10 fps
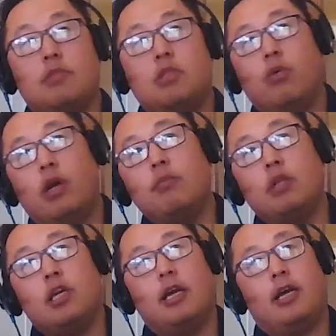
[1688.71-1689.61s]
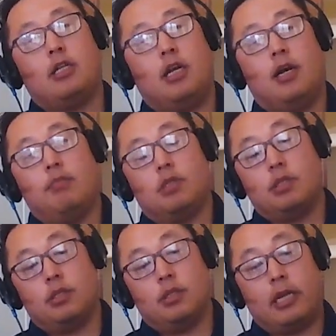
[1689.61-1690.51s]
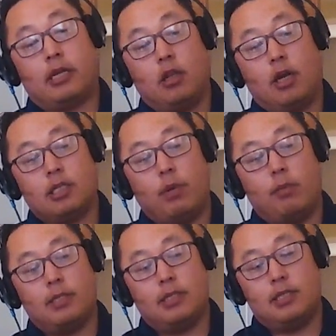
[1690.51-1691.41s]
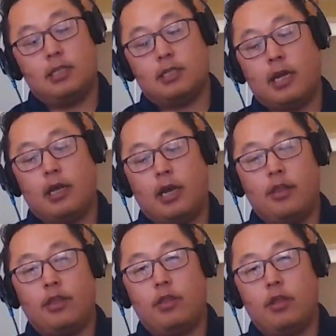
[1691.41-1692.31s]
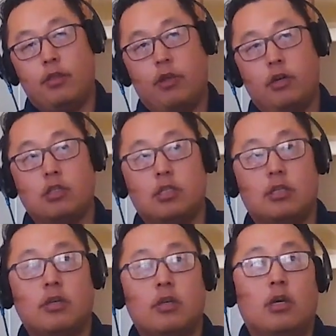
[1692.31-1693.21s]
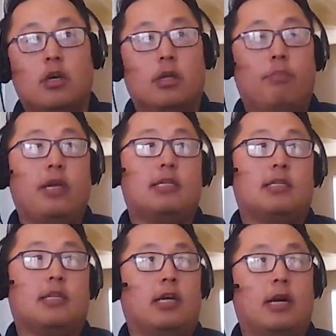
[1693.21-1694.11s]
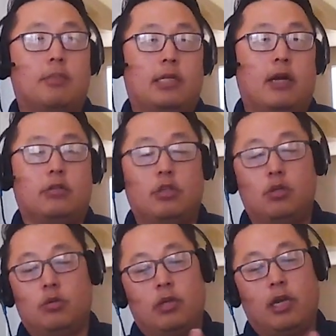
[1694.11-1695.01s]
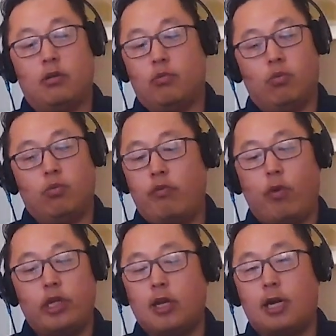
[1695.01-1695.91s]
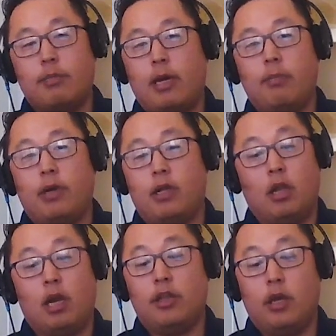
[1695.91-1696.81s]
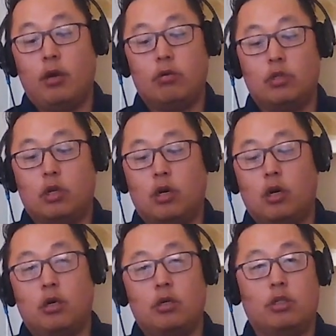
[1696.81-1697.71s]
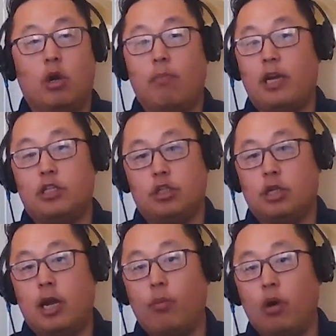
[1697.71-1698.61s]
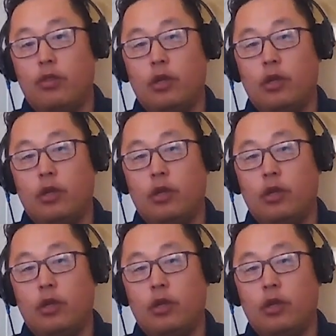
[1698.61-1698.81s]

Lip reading: So when I'm looking at like a lot of small businesses, there's the biggest, it comes down to, like we've already talked about it, but a lot of the owners don't manage their time well.